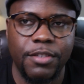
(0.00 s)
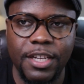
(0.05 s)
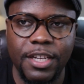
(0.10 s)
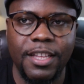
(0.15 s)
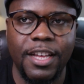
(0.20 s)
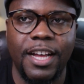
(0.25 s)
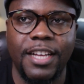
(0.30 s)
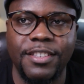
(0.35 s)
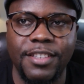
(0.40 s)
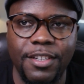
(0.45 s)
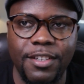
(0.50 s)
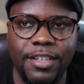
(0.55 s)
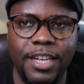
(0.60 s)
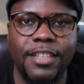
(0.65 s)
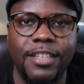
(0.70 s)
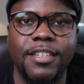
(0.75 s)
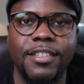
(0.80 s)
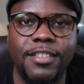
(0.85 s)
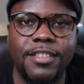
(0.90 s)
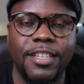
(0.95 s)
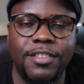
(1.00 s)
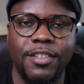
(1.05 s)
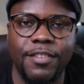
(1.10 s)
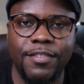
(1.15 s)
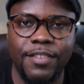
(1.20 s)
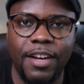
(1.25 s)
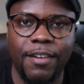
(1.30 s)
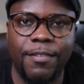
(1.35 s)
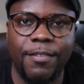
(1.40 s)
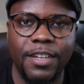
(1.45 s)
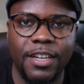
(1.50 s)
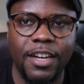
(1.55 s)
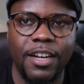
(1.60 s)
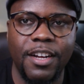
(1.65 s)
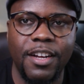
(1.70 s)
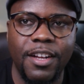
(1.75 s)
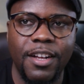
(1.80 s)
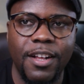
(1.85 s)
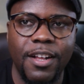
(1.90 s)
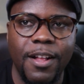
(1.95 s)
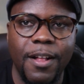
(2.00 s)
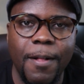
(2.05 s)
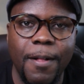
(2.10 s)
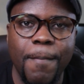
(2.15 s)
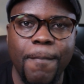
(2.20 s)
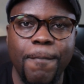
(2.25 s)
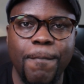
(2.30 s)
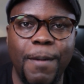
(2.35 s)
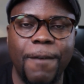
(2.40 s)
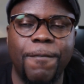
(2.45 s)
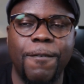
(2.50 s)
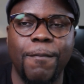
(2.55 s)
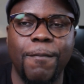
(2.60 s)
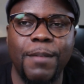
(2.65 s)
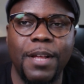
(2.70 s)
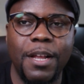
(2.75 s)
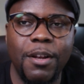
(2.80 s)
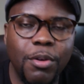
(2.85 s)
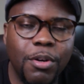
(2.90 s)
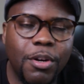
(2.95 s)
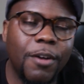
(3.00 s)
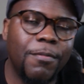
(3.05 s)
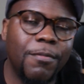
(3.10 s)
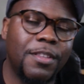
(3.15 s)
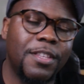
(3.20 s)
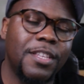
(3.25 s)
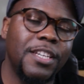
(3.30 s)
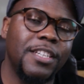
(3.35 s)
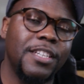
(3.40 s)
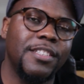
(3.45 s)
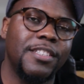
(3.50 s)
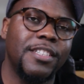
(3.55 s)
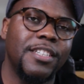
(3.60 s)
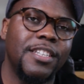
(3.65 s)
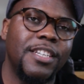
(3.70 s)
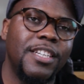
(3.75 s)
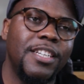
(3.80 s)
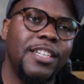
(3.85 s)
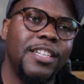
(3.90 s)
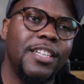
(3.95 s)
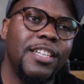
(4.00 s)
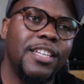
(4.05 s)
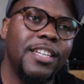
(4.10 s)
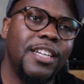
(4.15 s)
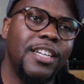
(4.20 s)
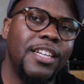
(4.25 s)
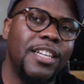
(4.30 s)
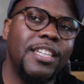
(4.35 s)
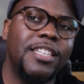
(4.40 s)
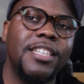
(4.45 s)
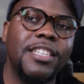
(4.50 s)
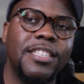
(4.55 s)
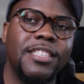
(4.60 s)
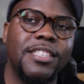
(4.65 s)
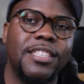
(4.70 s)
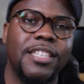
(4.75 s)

as a United States of Africa, but from the look of things, it is